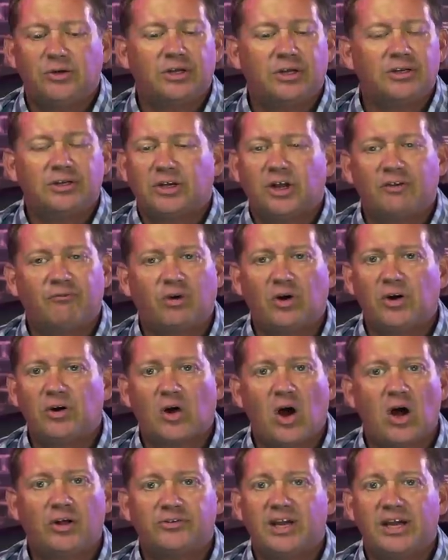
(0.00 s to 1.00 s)
You can
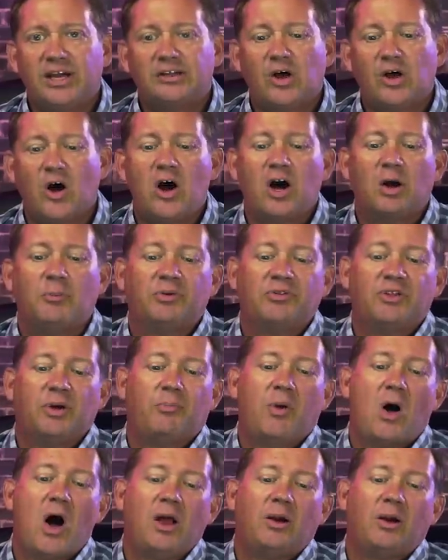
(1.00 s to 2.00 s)
convert all day long, but
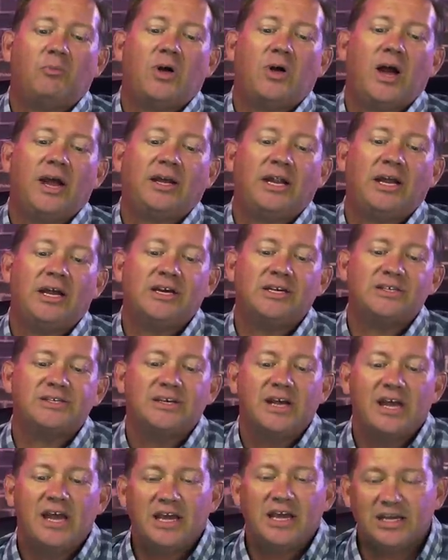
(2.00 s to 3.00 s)
the bottom line
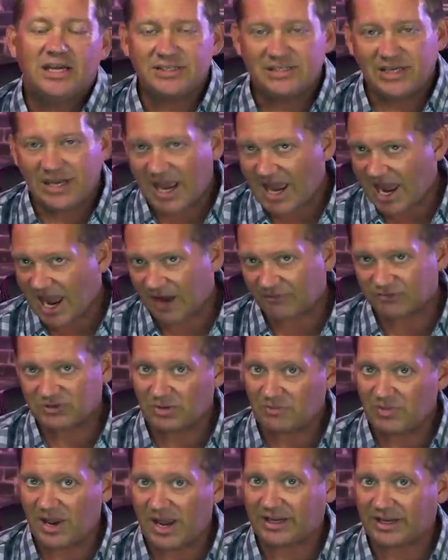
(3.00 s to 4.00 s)
is you have
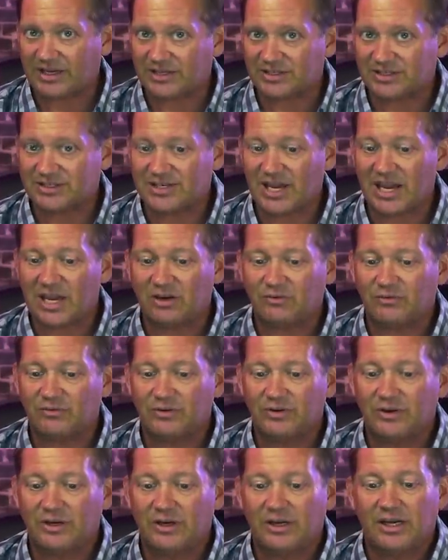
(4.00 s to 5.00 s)
to make it
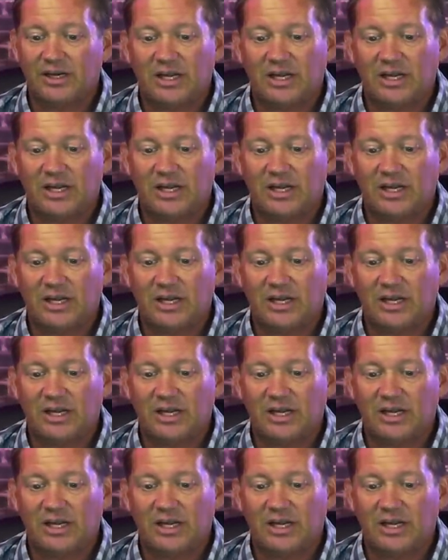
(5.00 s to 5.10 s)
safe.